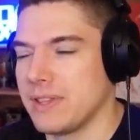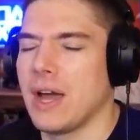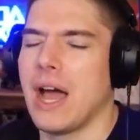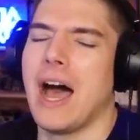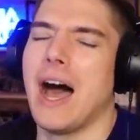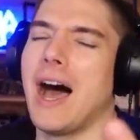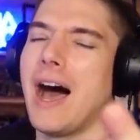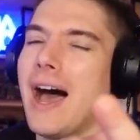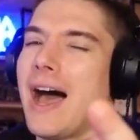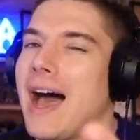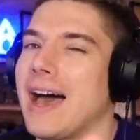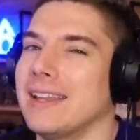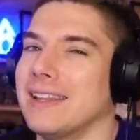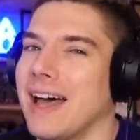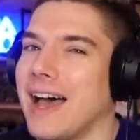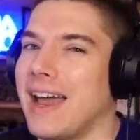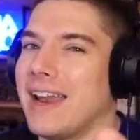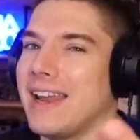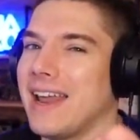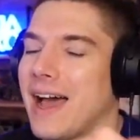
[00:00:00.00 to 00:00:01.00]
ah, I
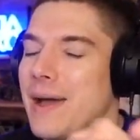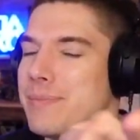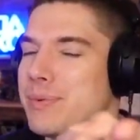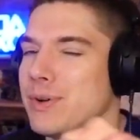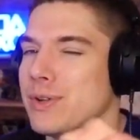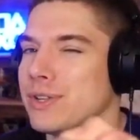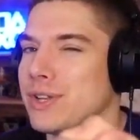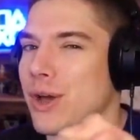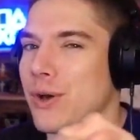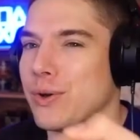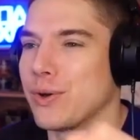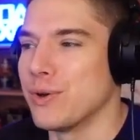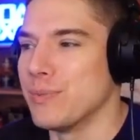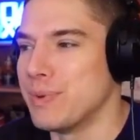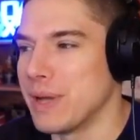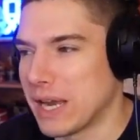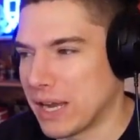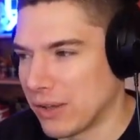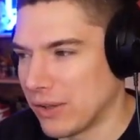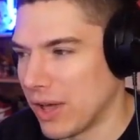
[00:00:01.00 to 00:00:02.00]
lied. I pulled Goku and
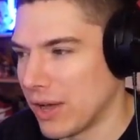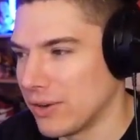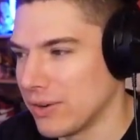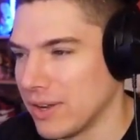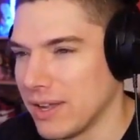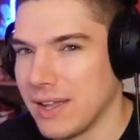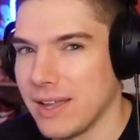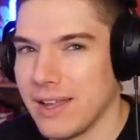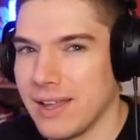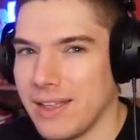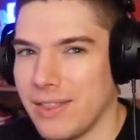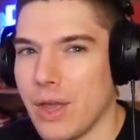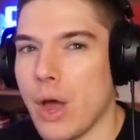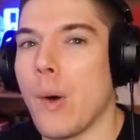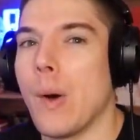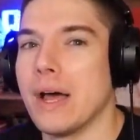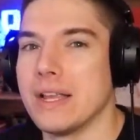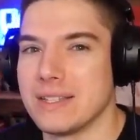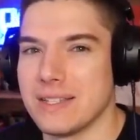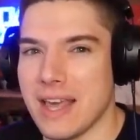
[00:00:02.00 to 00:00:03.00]
Piccolo. There
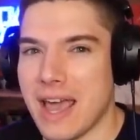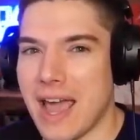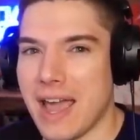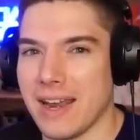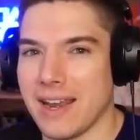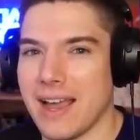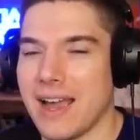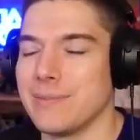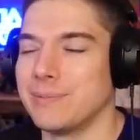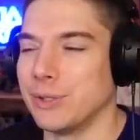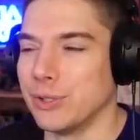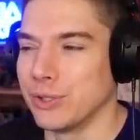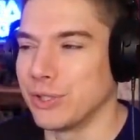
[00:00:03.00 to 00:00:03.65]
was that. I pulled